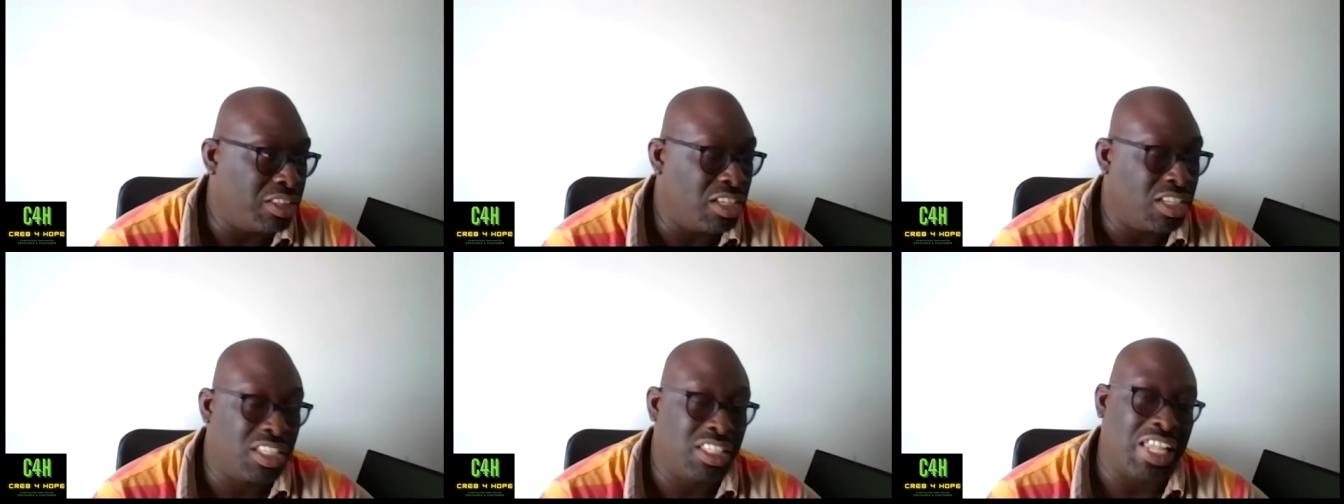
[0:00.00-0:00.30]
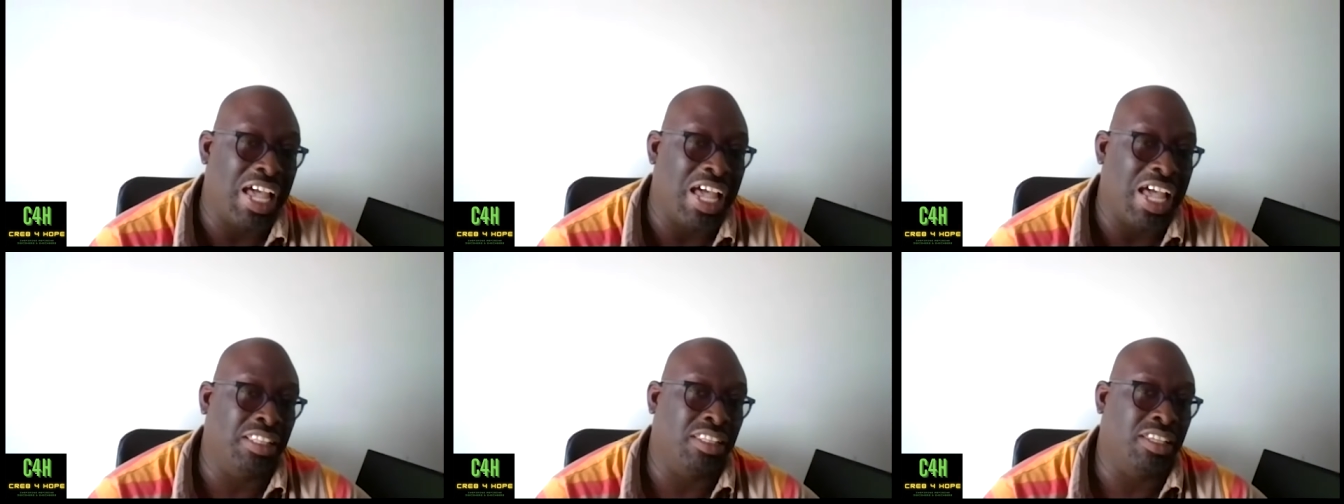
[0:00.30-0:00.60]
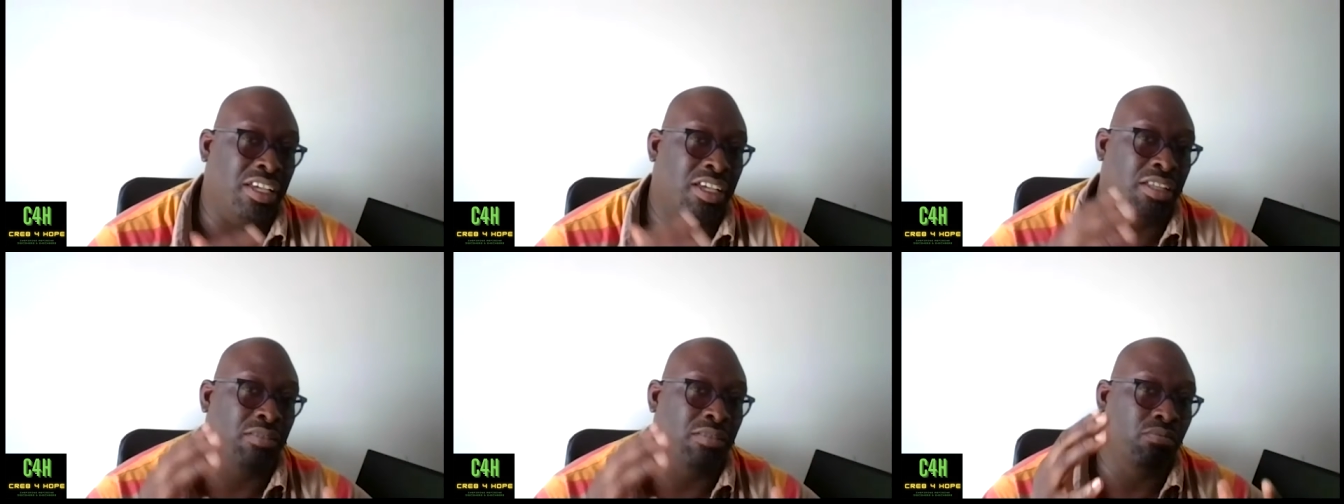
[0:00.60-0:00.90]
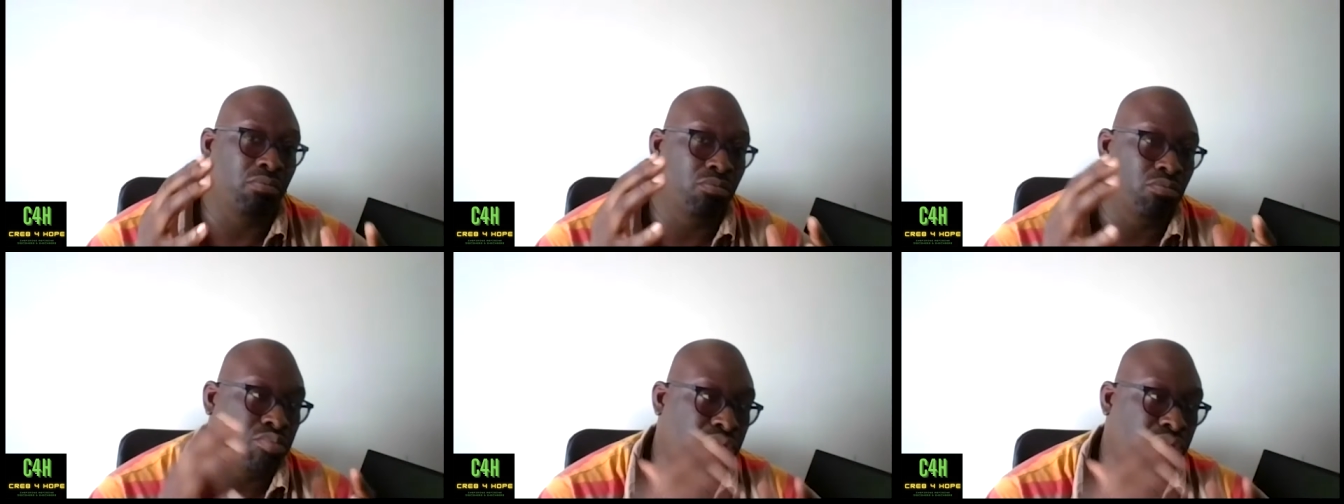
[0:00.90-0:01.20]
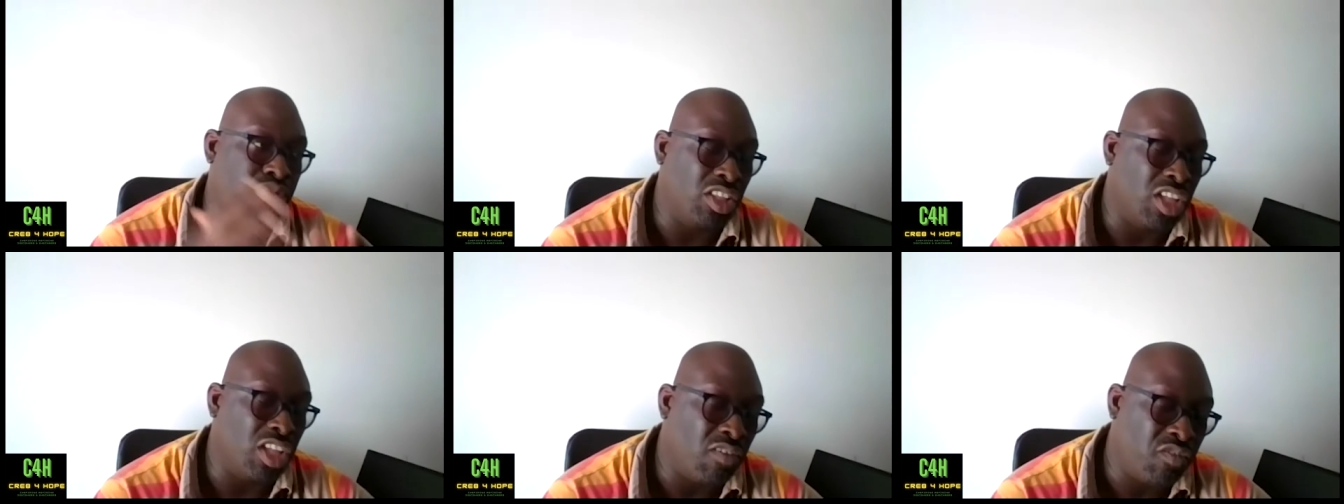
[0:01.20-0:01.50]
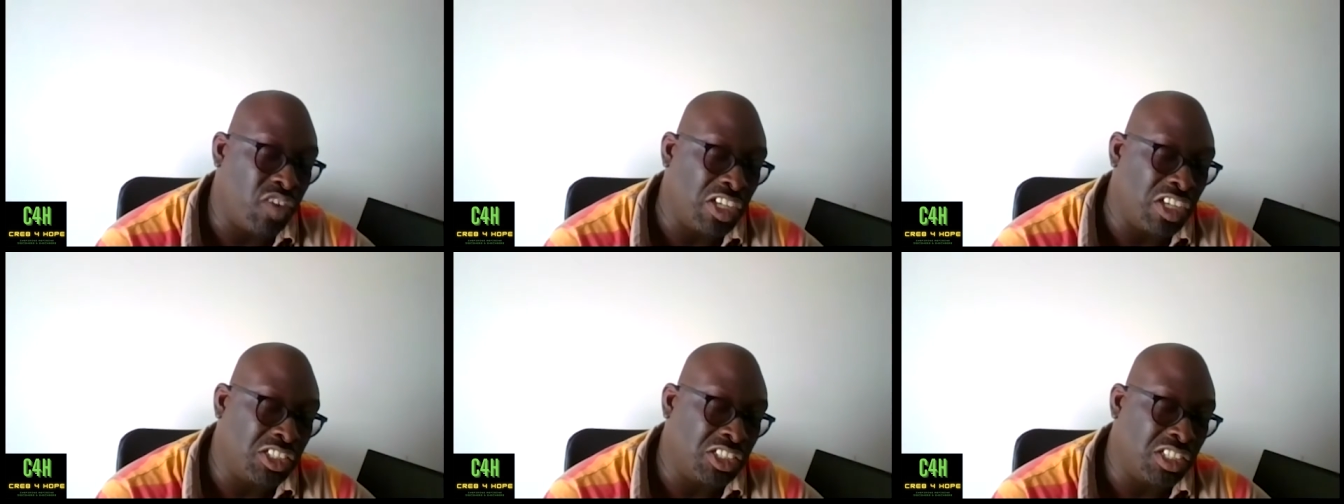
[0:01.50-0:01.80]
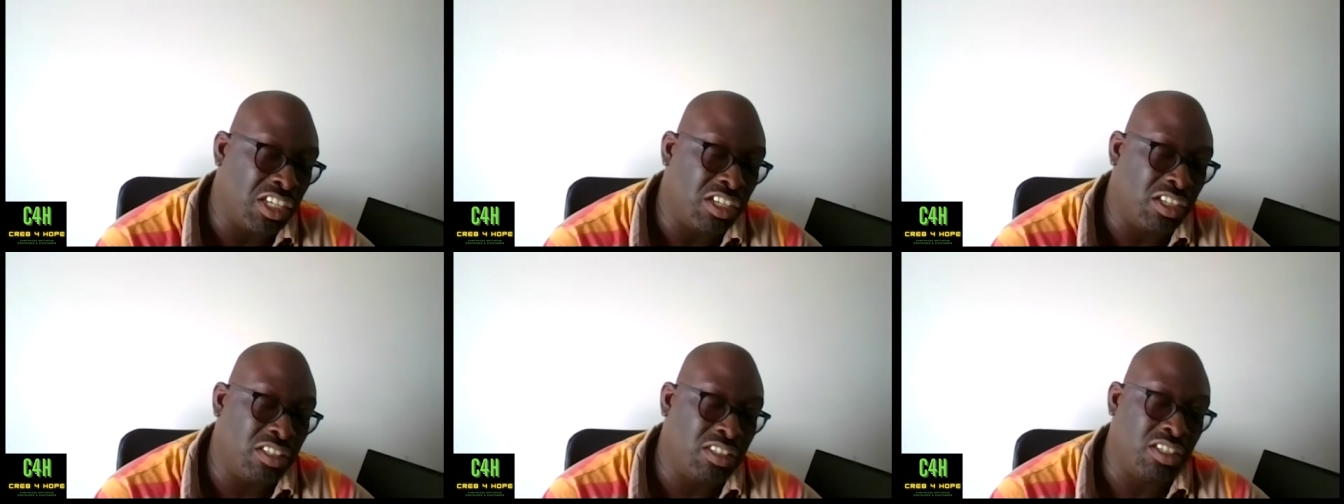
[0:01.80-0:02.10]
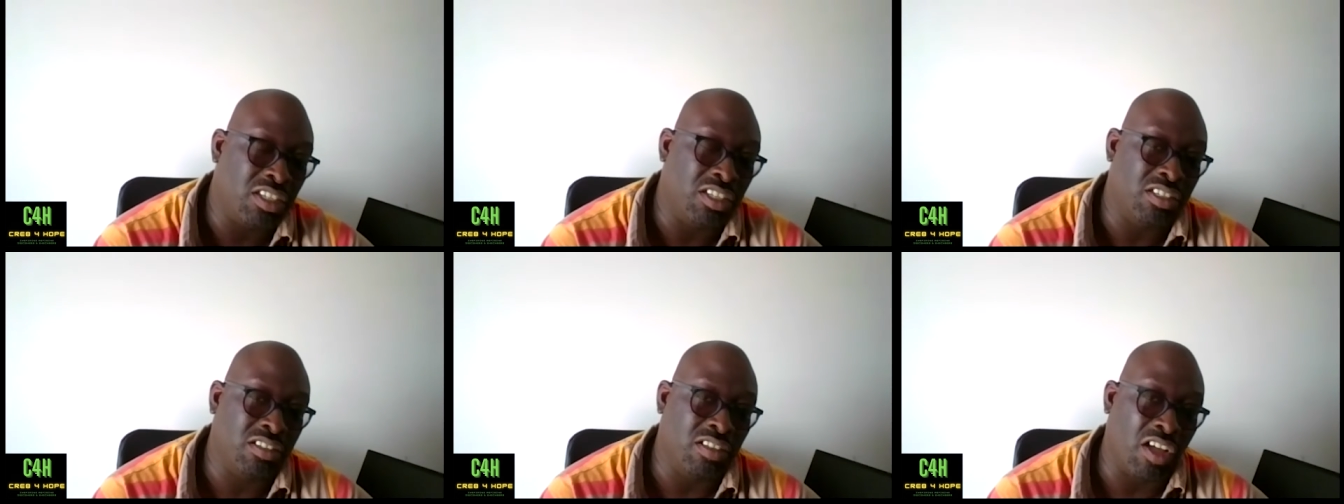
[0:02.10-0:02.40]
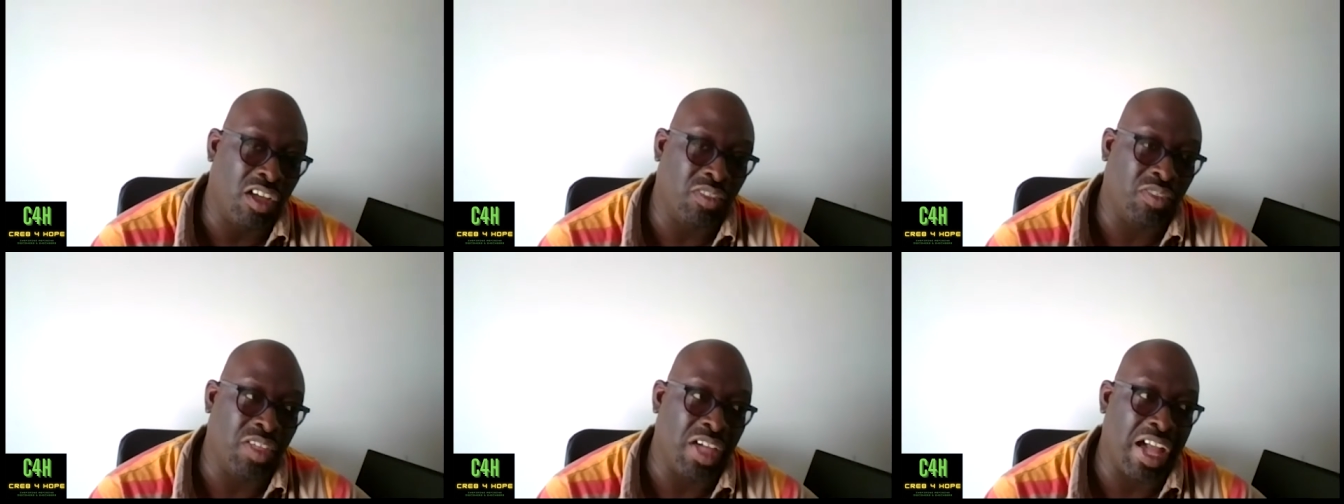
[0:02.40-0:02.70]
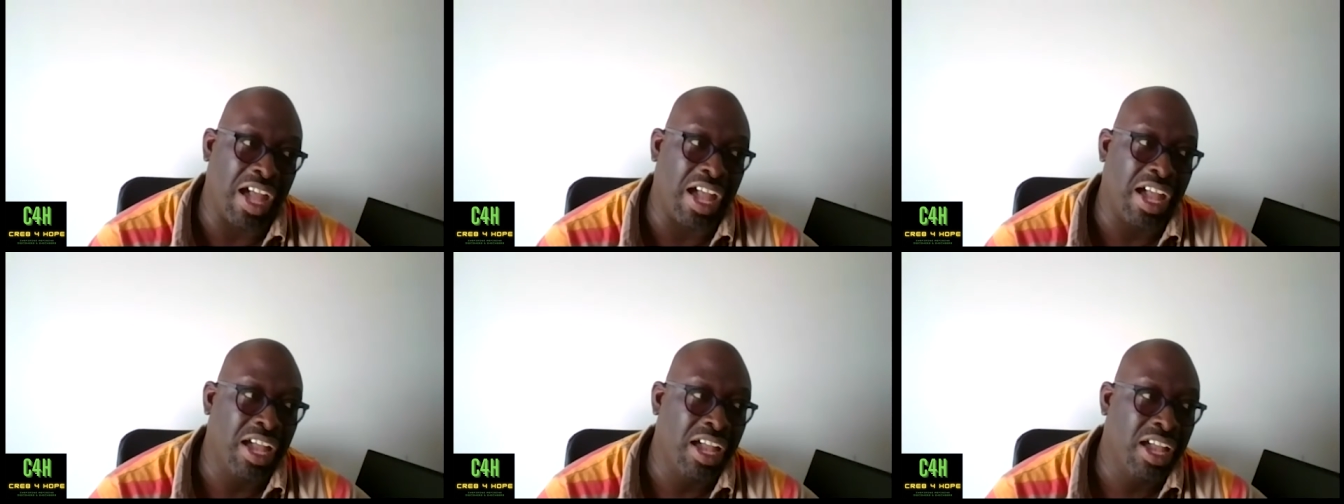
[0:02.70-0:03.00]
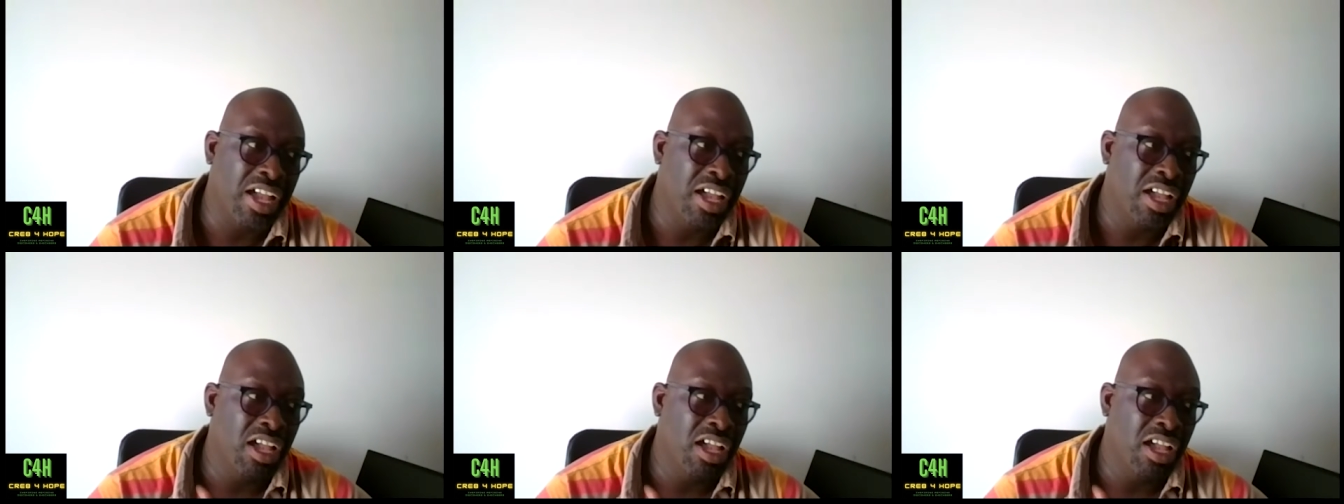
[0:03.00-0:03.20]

understanding product functionality, things like that.